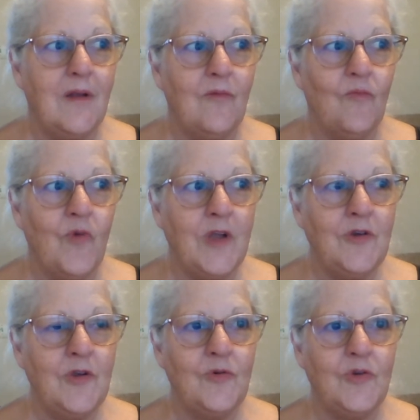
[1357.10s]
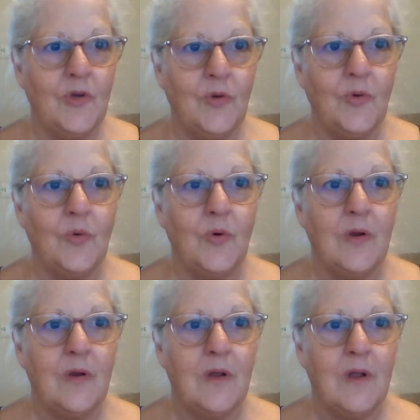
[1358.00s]
when you do
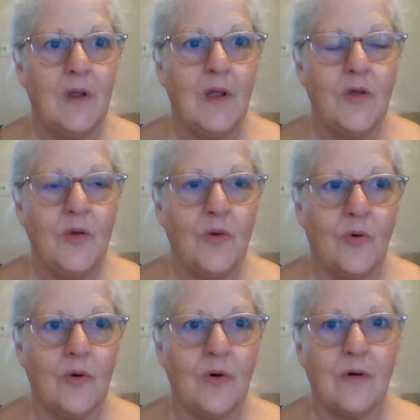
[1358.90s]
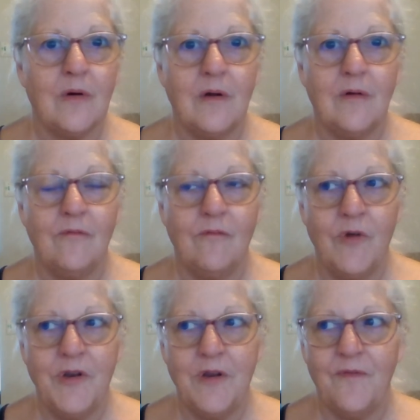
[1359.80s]
you're
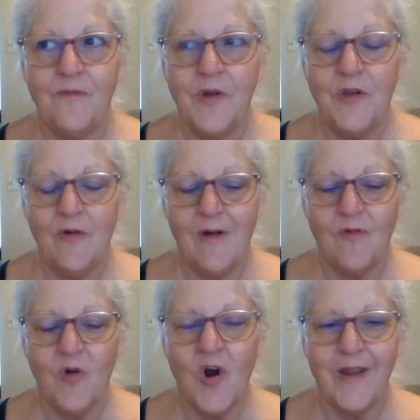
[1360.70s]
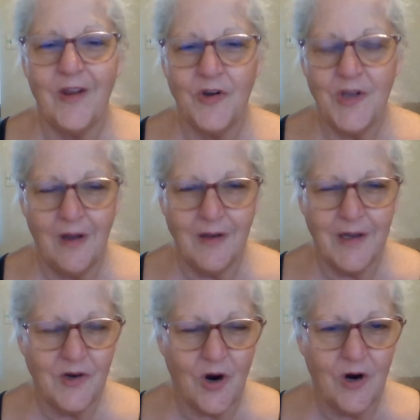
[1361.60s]
young
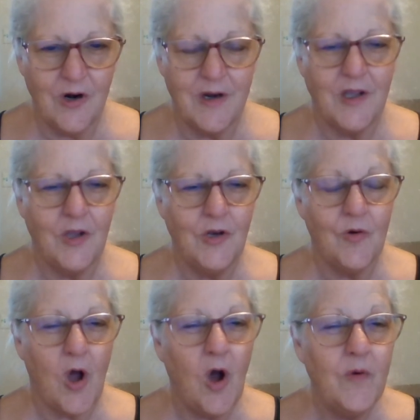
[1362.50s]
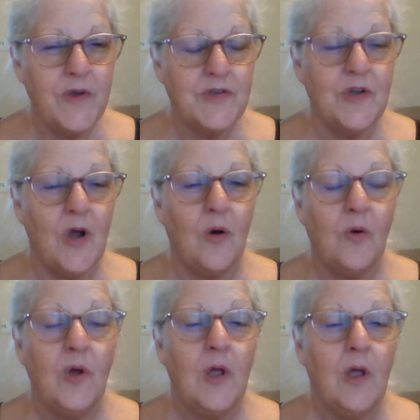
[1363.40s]
at gardening, you don't always
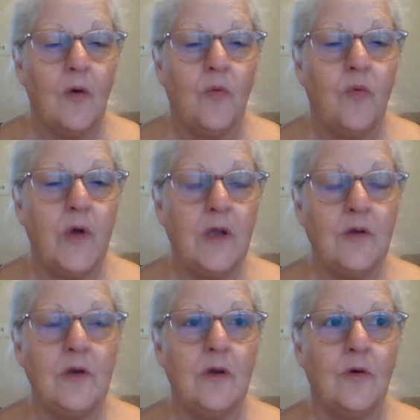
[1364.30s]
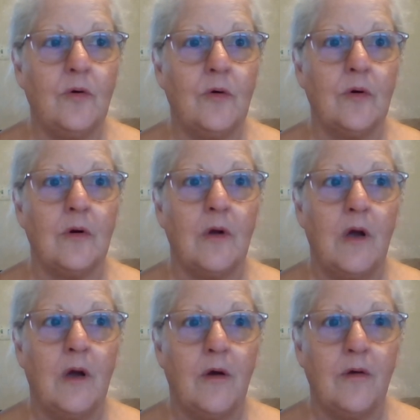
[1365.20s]
know when
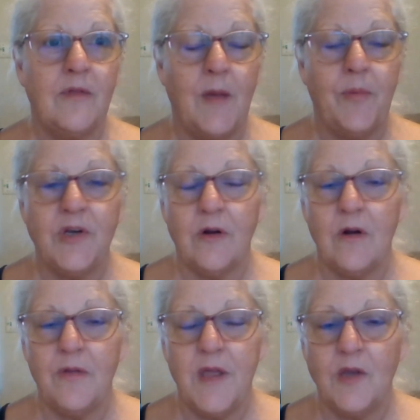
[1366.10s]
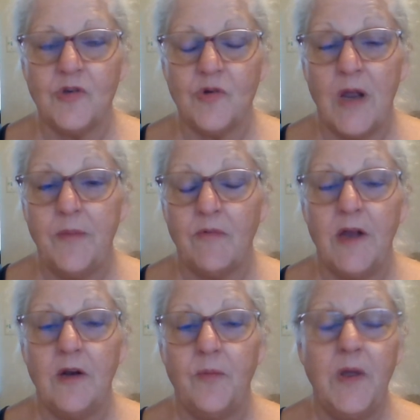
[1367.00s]
that particular thing is ripe and
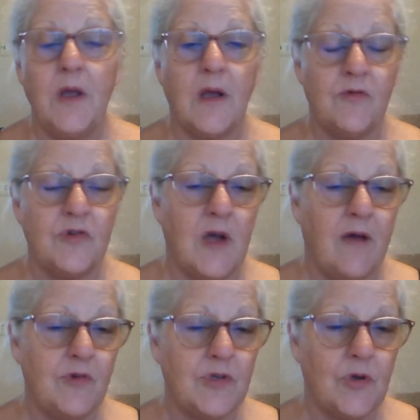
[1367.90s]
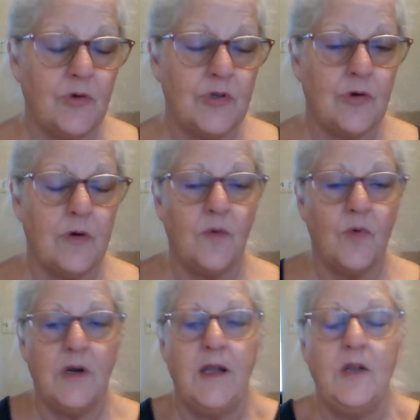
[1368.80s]
ready to pick. I was told a story of
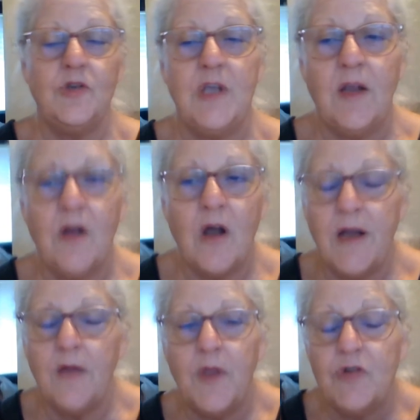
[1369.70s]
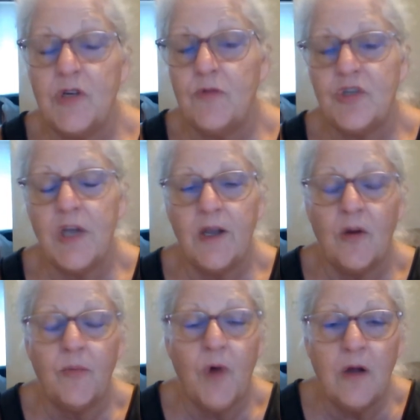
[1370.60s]
one lady. She had gone out there and she was checking
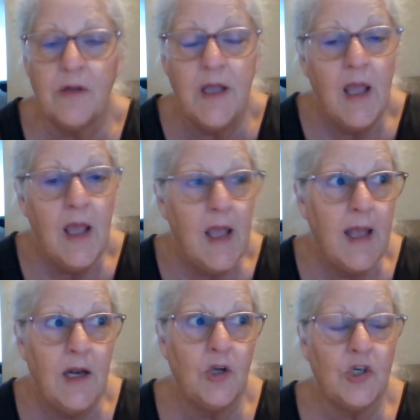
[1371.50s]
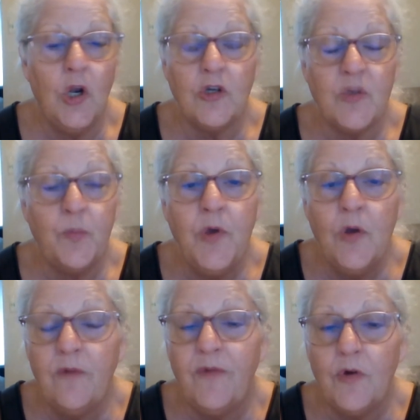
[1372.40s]
her broccoli, and it looked
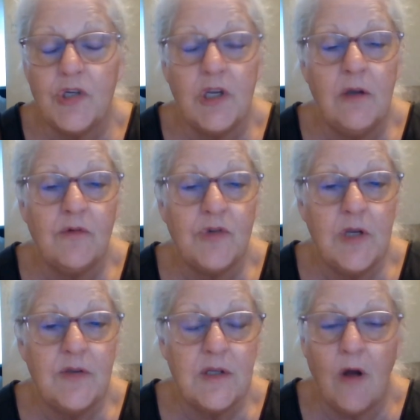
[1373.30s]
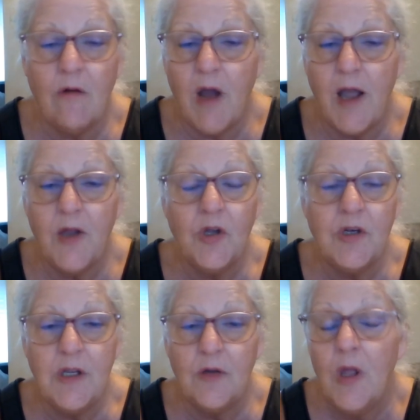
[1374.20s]
beautiful. She says, "All right, good
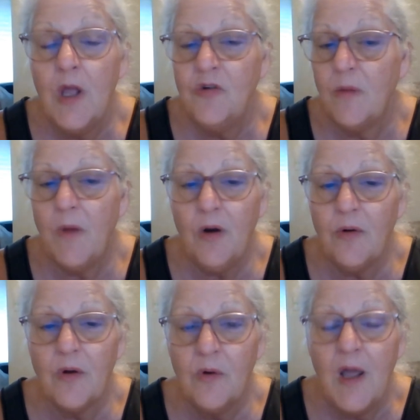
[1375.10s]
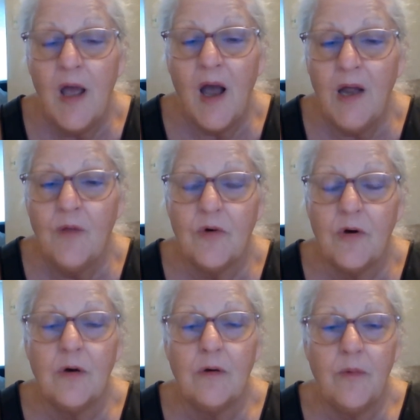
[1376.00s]
deal. Tomorrow I
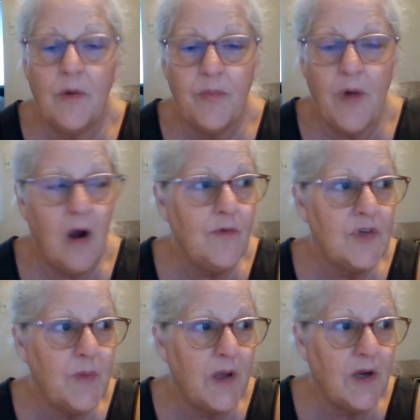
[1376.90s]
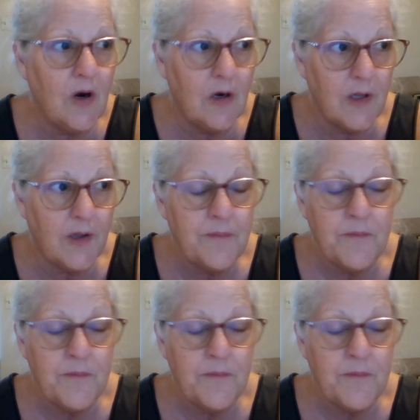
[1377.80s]
will harvest my broccoli."